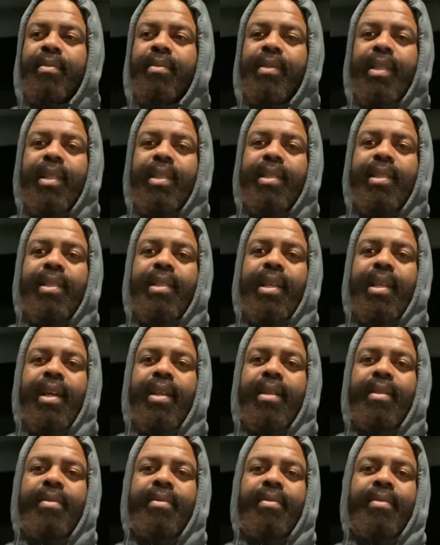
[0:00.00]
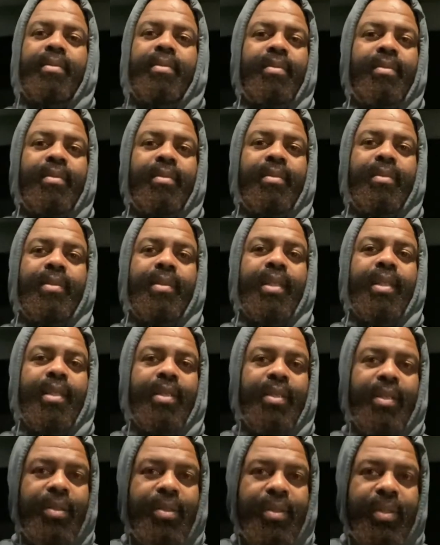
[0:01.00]
that's not
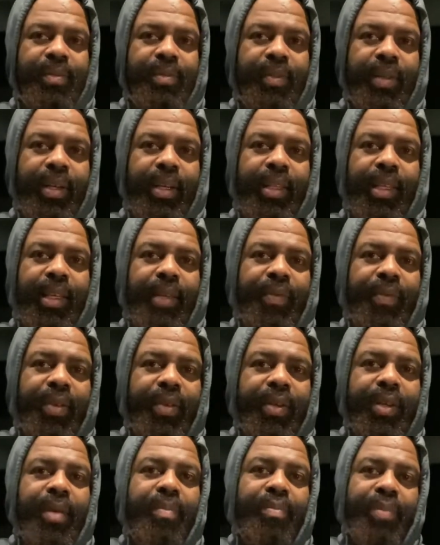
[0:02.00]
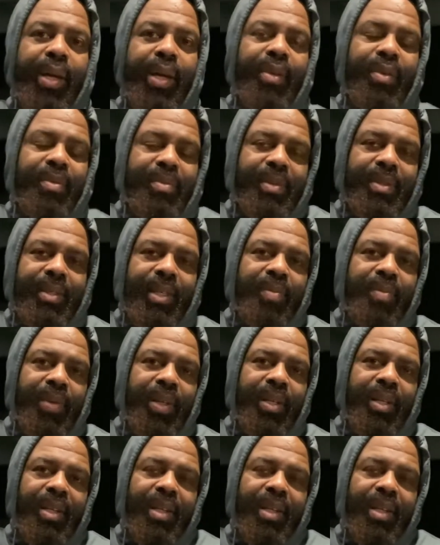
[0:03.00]
conducive, right? Like you're in your bedroom sleeping